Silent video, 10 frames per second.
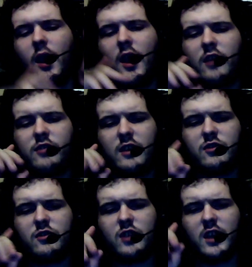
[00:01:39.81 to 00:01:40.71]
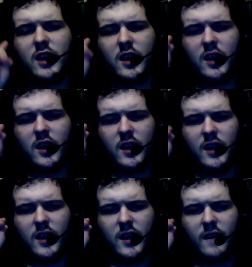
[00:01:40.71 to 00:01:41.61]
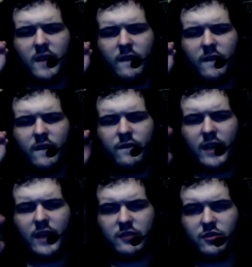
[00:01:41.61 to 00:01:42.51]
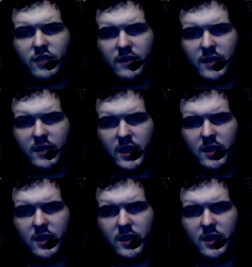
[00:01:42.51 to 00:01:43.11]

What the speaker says: essentially that's Snively,